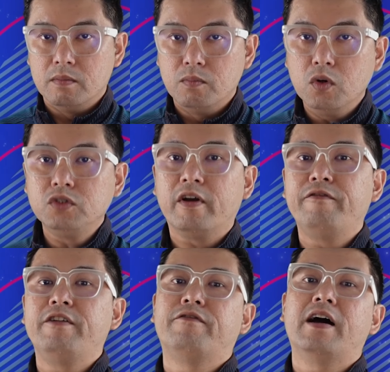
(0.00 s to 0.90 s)
Most
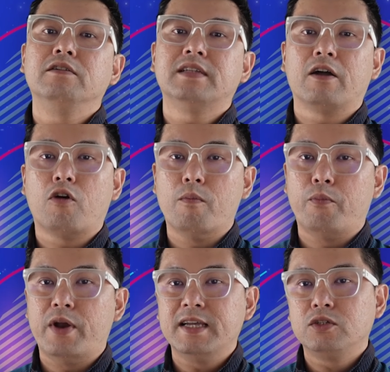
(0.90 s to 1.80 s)
graphic files are
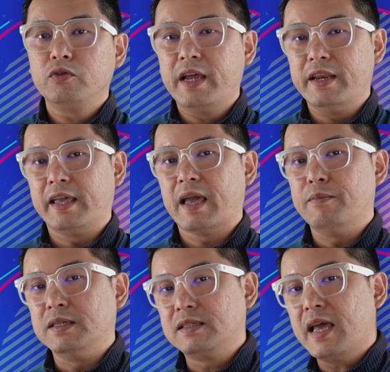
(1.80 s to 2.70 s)
compressed so that they
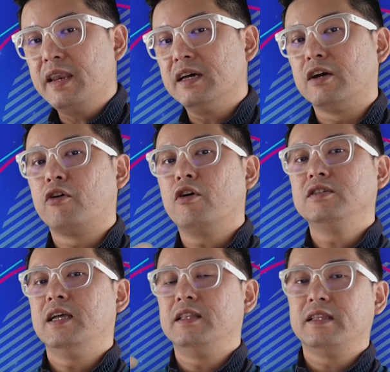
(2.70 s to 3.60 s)
can be sent
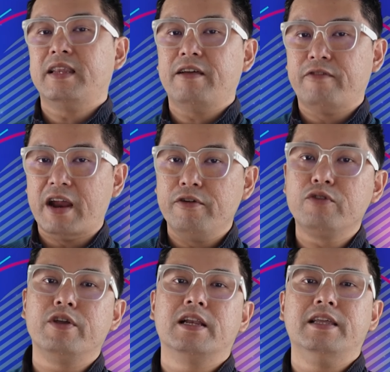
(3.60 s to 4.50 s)
across the internet very
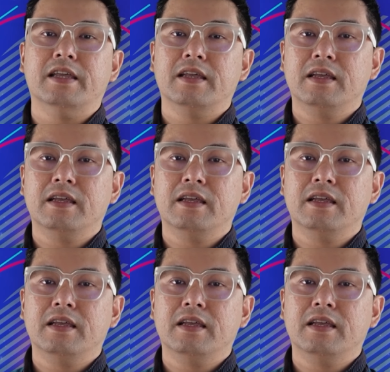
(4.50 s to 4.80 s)
quickly.